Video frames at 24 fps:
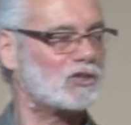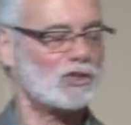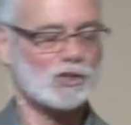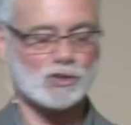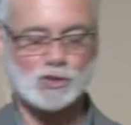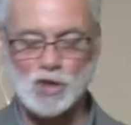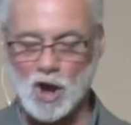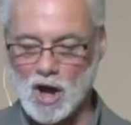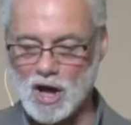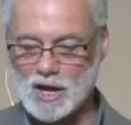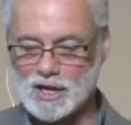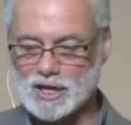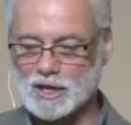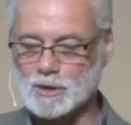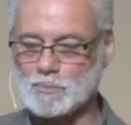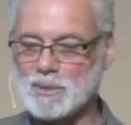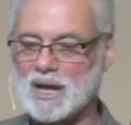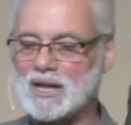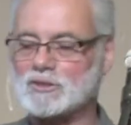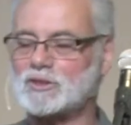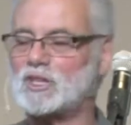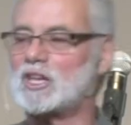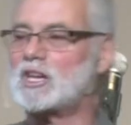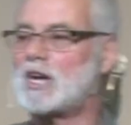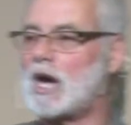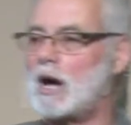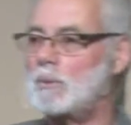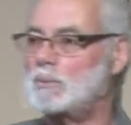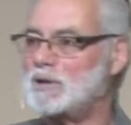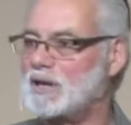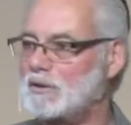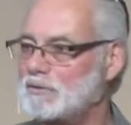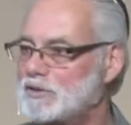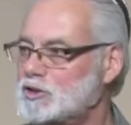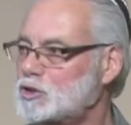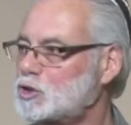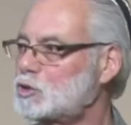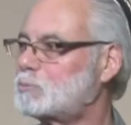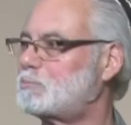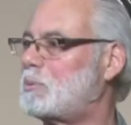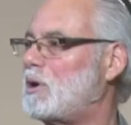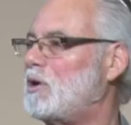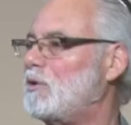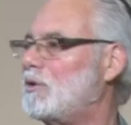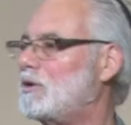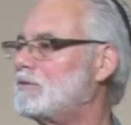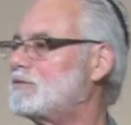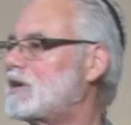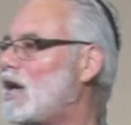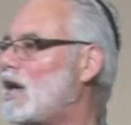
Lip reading: they're talking about the coming of the Spirit of